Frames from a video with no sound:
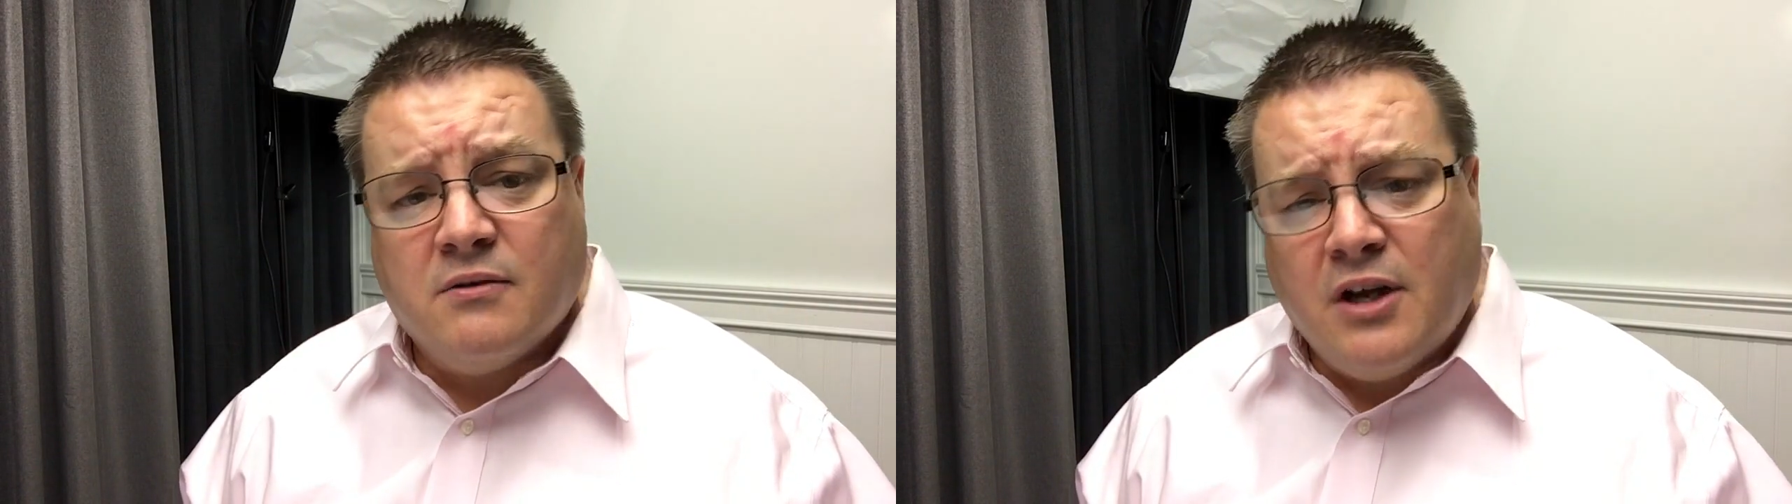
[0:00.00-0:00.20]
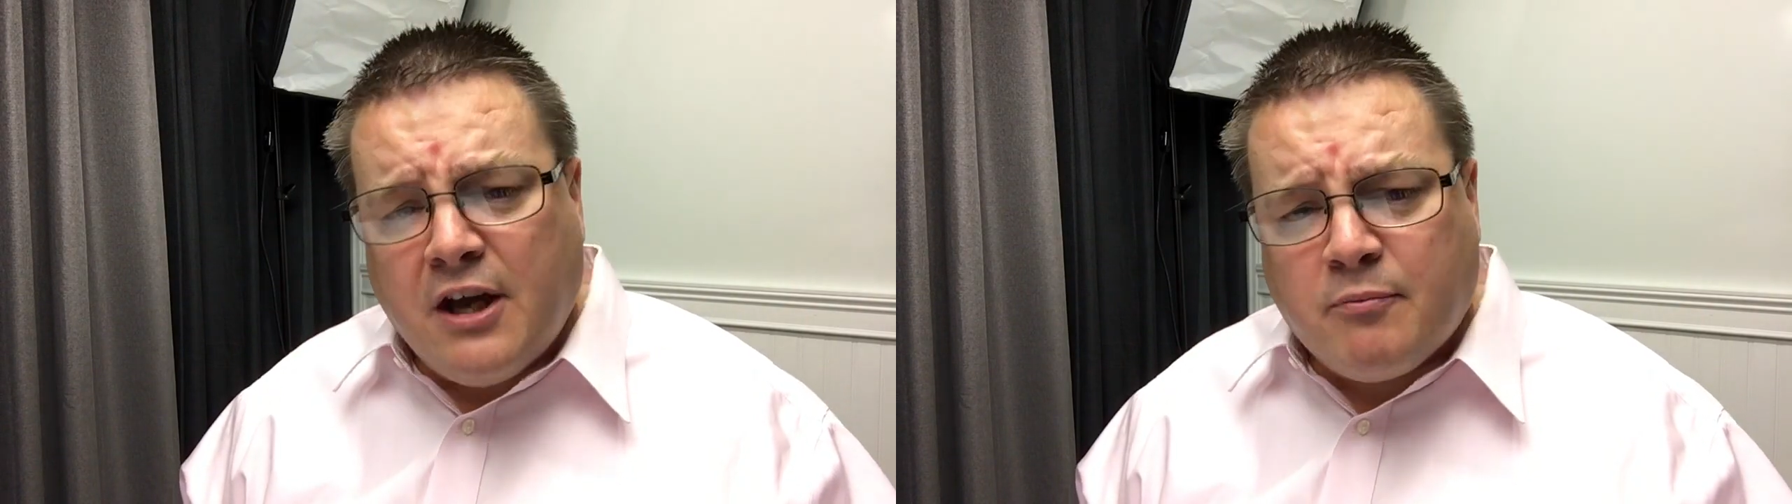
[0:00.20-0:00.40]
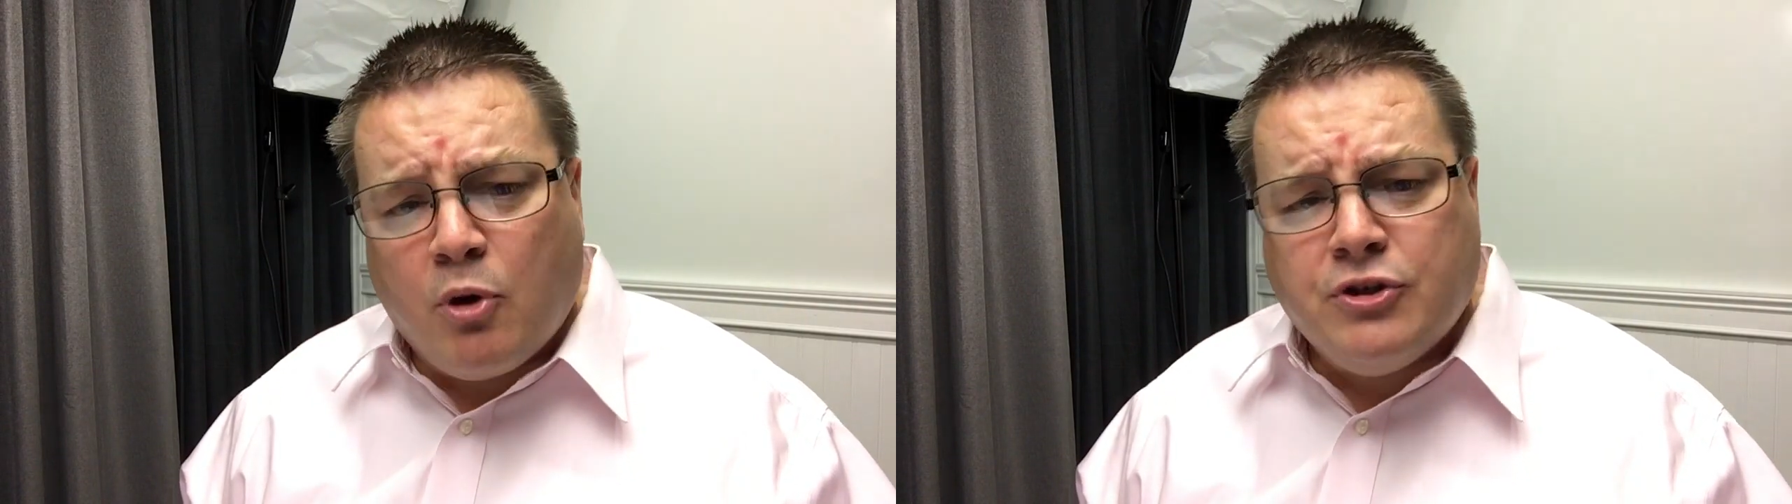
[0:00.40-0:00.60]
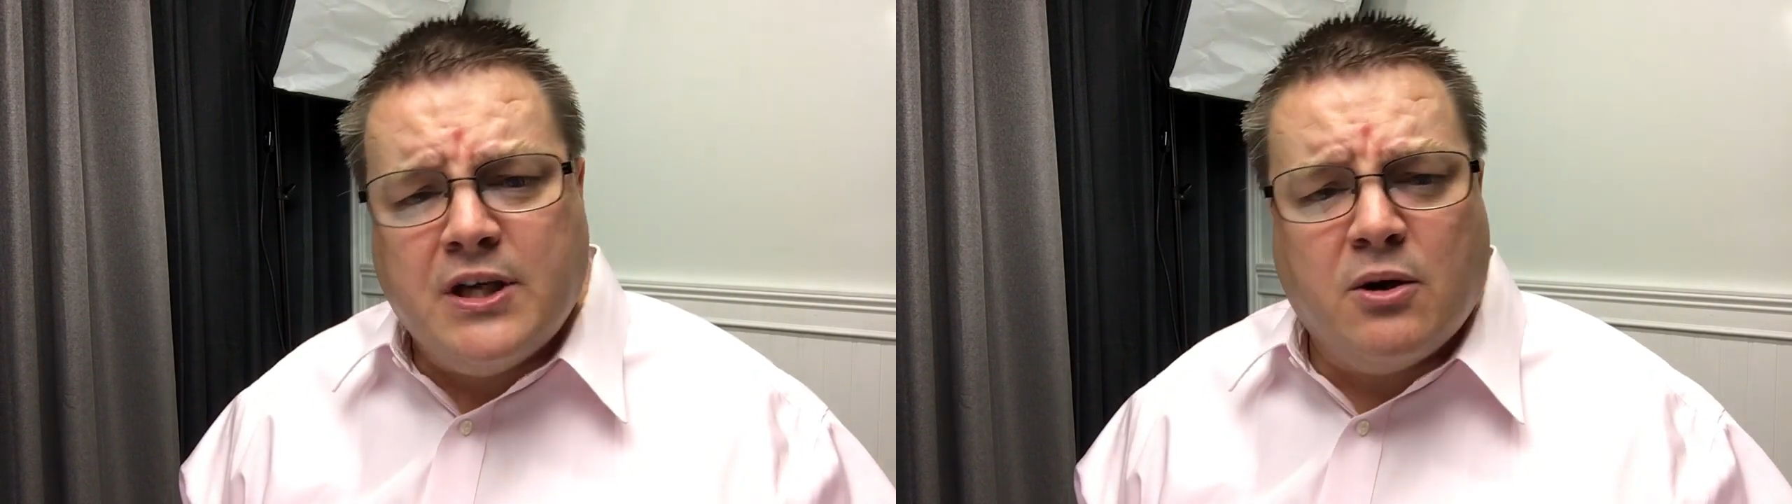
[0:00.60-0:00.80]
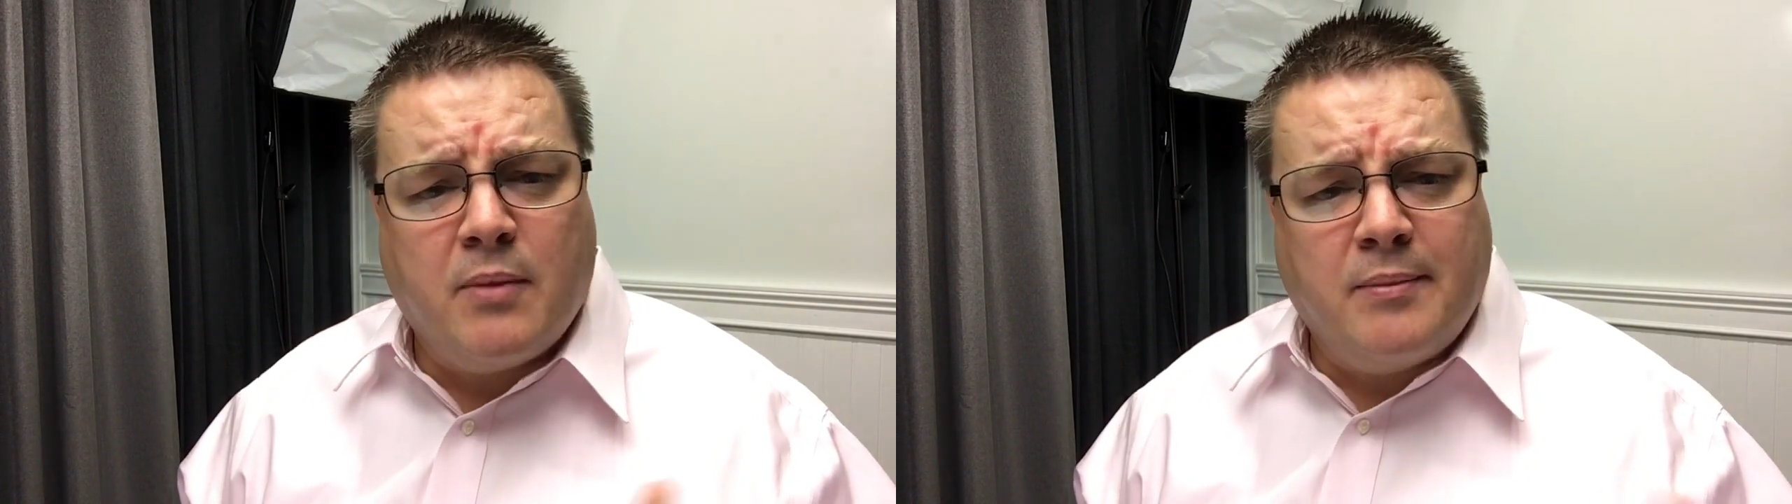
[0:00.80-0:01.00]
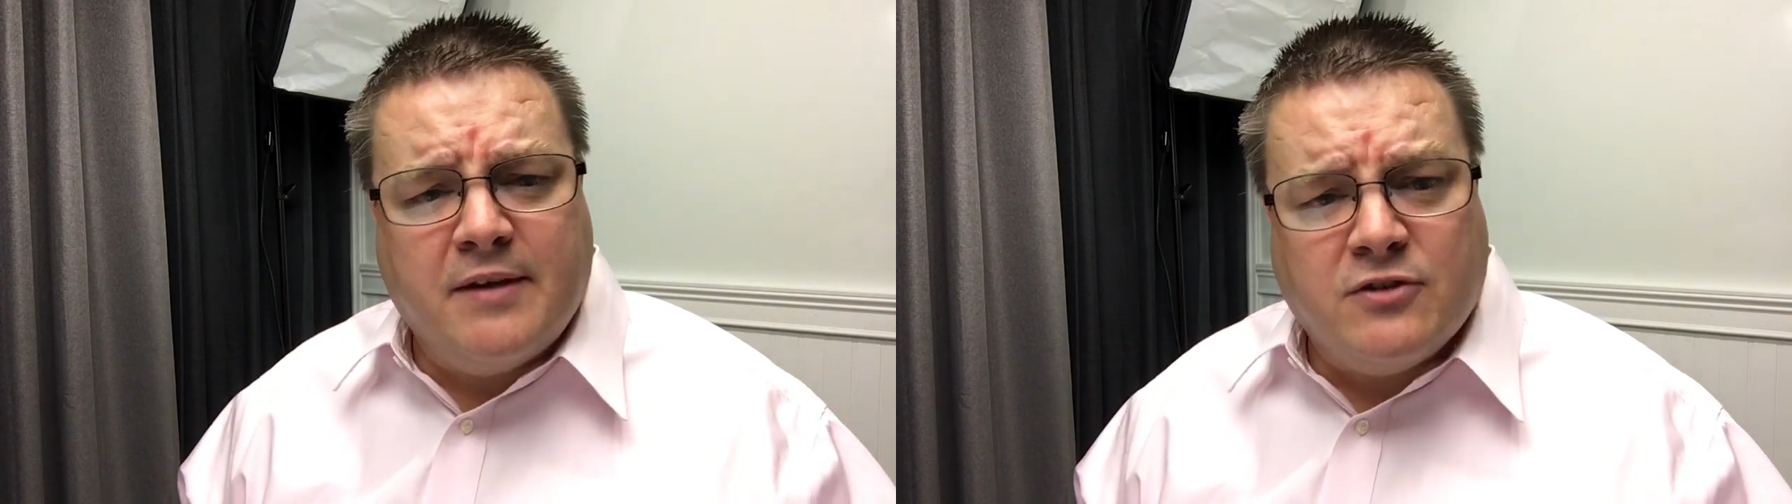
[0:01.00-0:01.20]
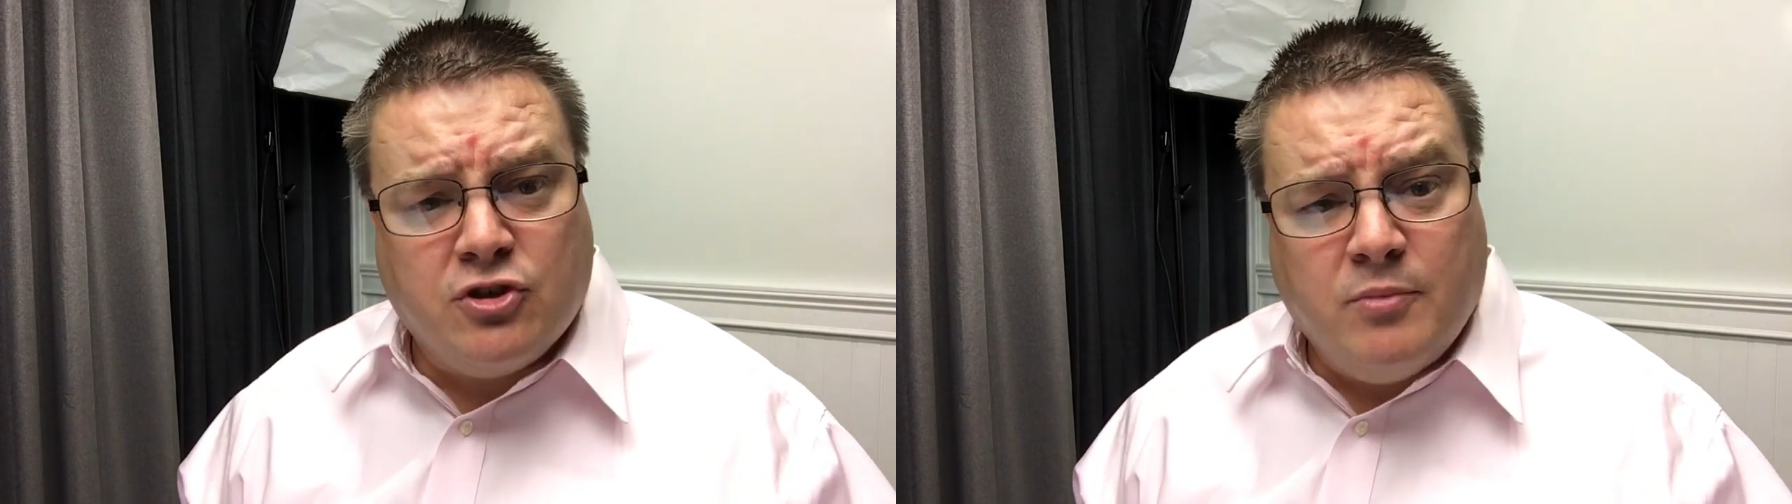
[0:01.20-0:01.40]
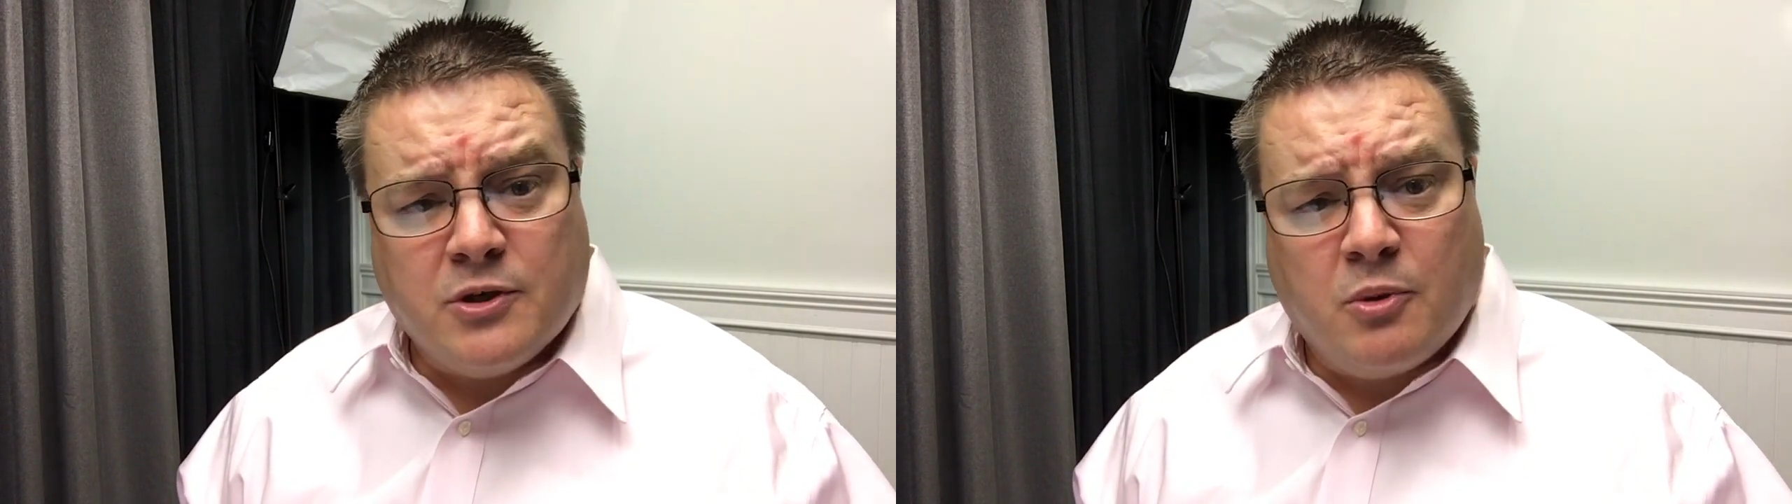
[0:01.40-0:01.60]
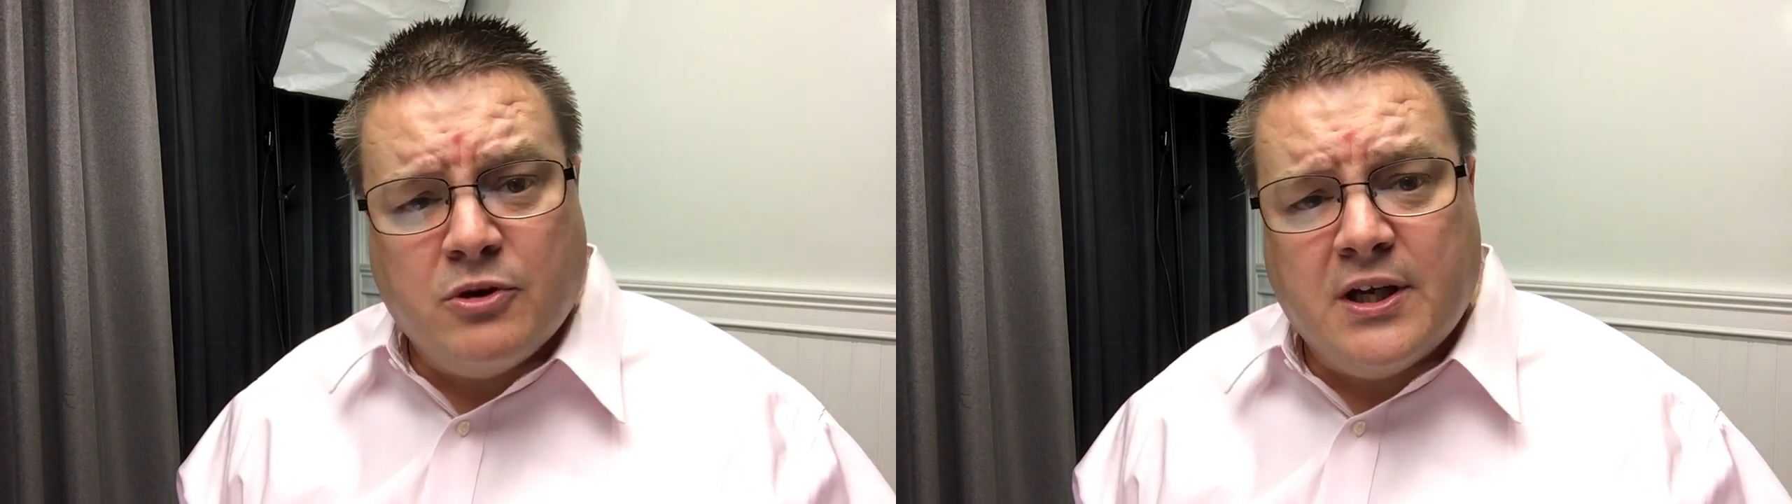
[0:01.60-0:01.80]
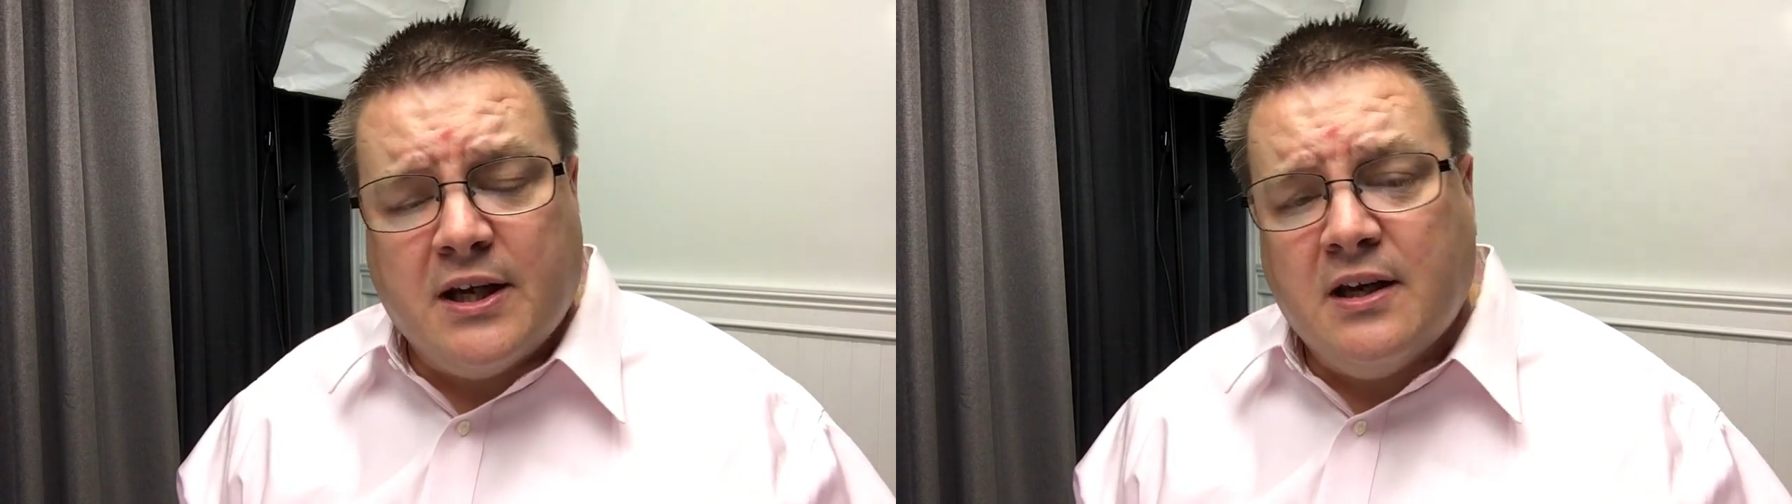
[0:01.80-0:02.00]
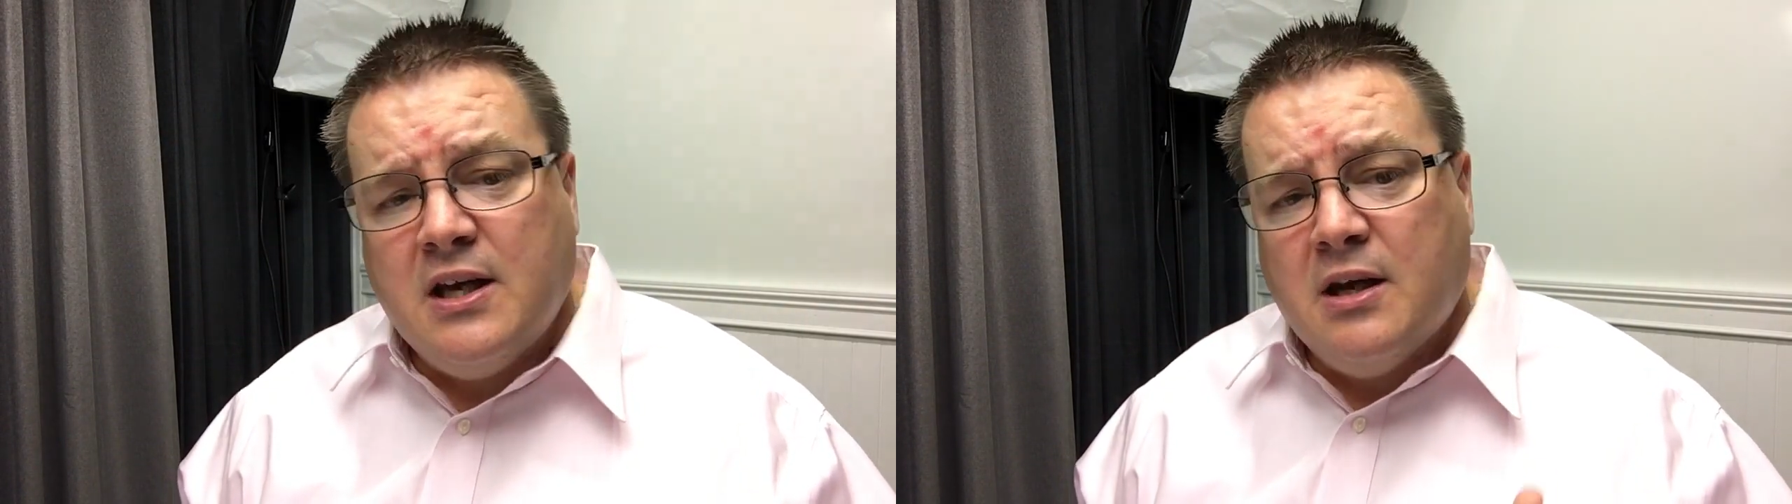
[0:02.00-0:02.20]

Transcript: enough protein, or maybe even too much protein,